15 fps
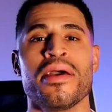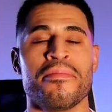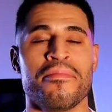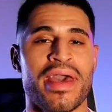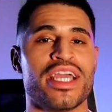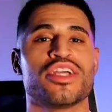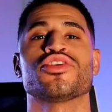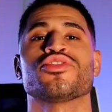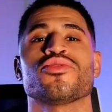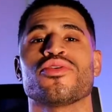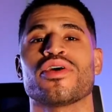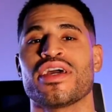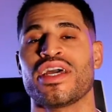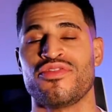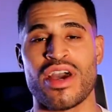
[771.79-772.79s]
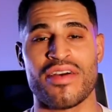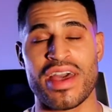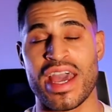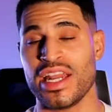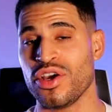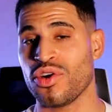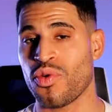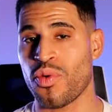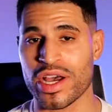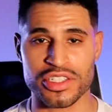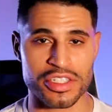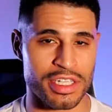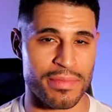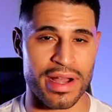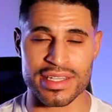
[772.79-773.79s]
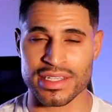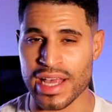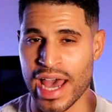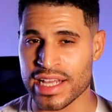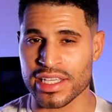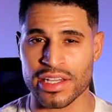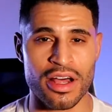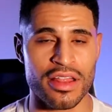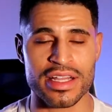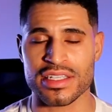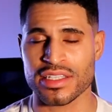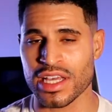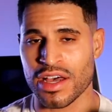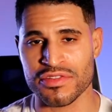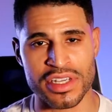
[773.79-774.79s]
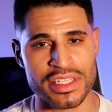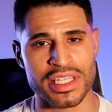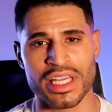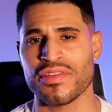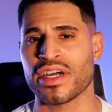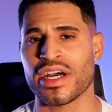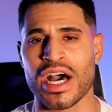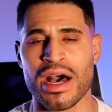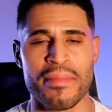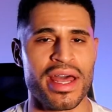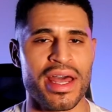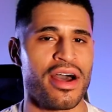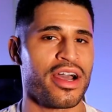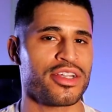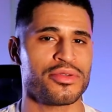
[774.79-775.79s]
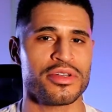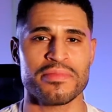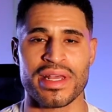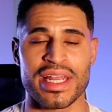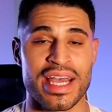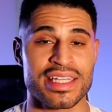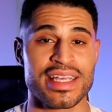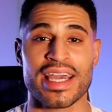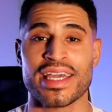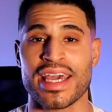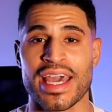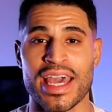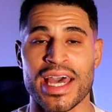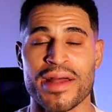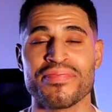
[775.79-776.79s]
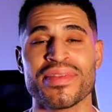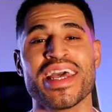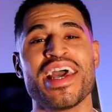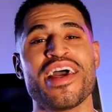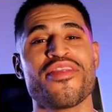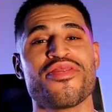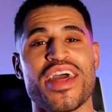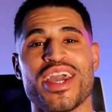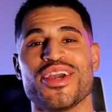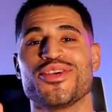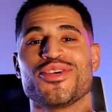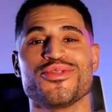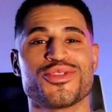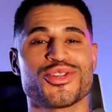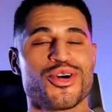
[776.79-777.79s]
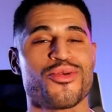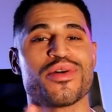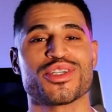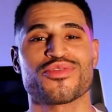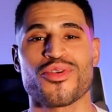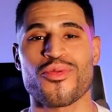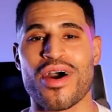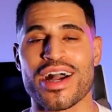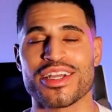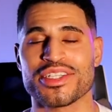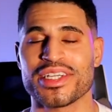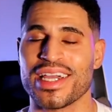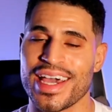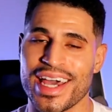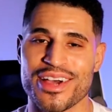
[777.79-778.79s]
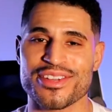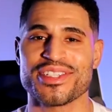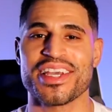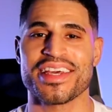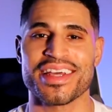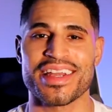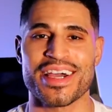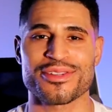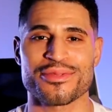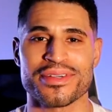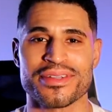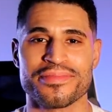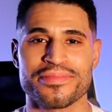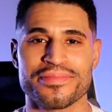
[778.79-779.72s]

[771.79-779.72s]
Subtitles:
Make sure, if you have any questions about sizing and all that stuff, just leave a comment. I'll get to as many as I can. Thank you so much for watching, and I'll see you in the next one.